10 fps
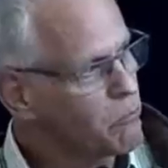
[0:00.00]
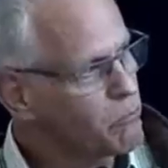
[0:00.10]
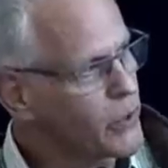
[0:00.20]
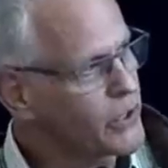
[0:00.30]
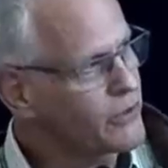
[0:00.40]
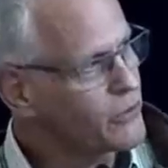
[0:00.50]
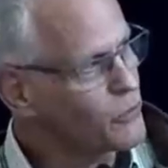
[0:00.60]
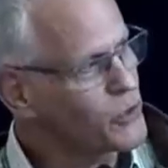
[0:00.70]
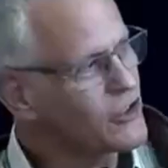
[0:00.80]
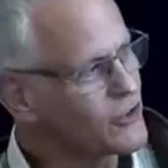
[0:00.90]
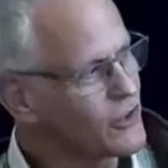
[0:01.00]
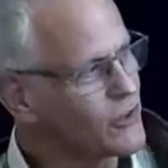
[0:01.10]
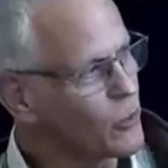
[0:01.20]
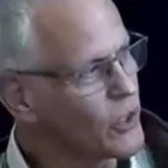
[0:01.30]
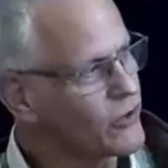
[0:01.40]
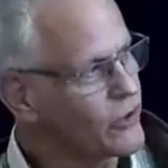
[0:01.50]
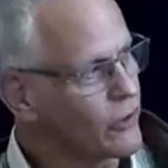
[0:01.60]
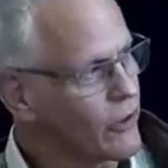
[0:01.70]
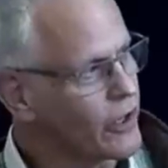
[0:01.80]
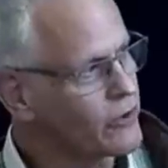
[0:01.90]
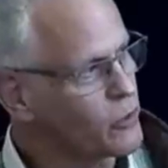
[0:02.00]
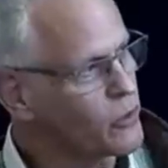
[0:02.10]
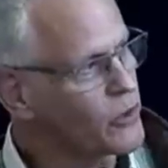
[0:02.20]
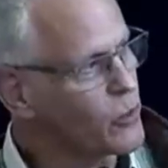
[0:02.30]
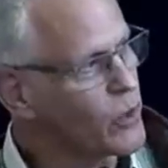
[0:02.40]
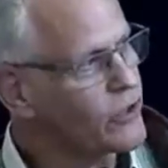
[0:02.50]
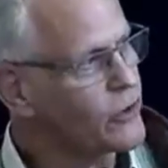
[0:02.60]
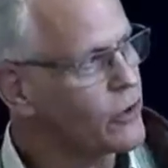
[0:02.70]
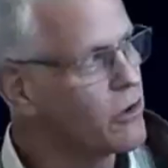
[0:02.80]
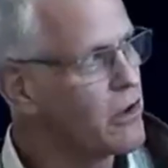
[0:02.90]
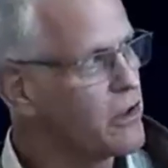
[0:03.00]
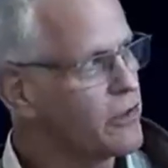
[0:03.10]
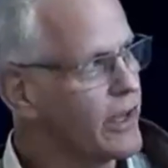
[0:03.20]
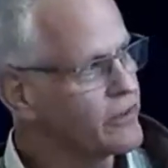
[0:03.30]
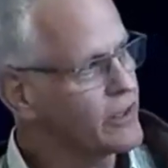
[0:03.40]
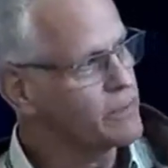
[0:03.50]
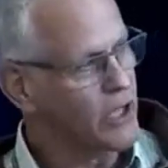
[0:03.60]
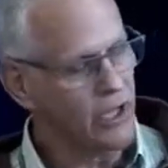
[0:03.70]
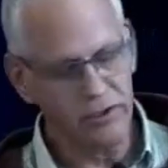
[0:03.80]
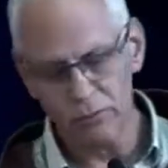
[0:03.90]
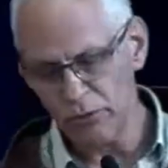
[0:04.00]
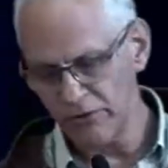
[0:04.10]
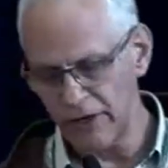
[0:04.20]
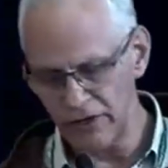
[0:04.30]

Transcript: but it switches in the winter, right? So in the winter, that deep canyon provides